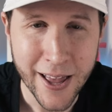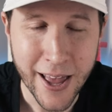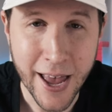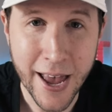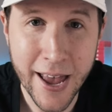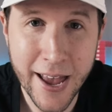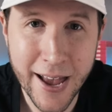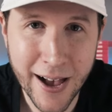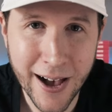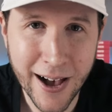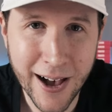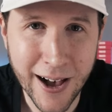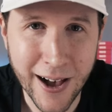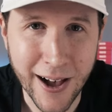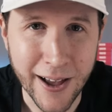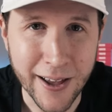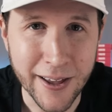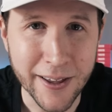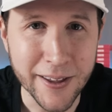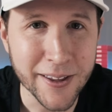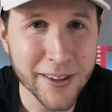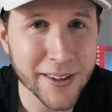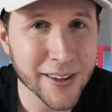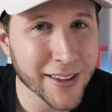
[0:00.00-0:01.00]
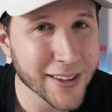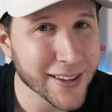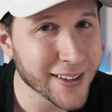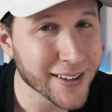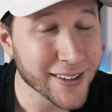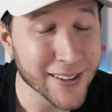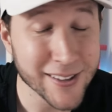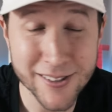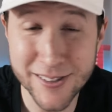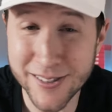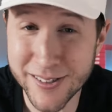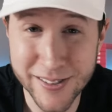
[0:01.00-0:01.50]
AI
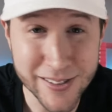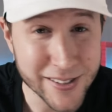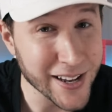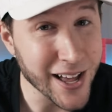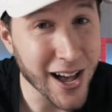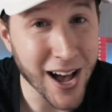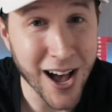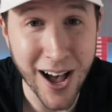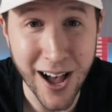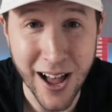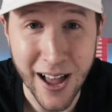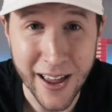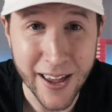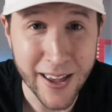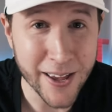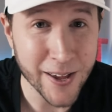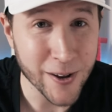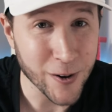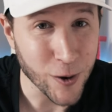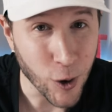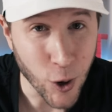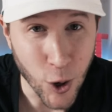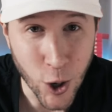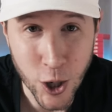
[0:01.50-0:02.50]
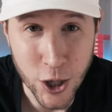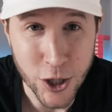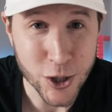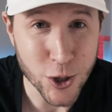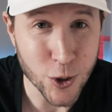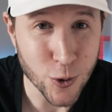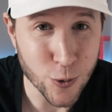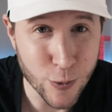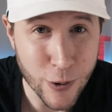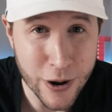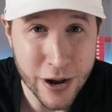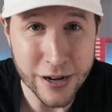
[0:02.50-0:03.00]
is not an art
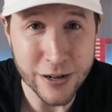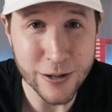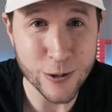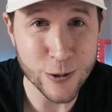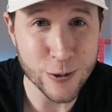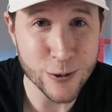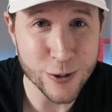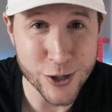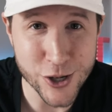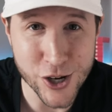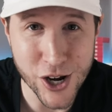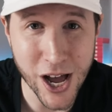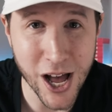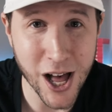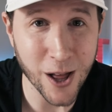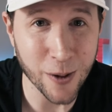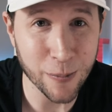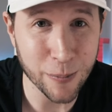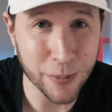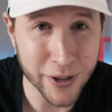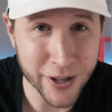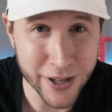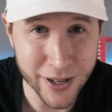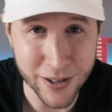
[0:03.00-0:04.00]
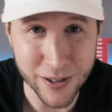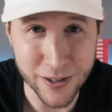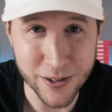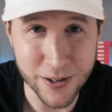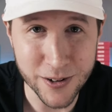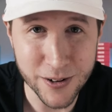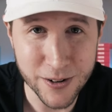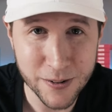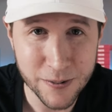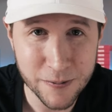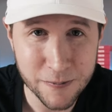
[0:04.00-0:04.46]
director job killer.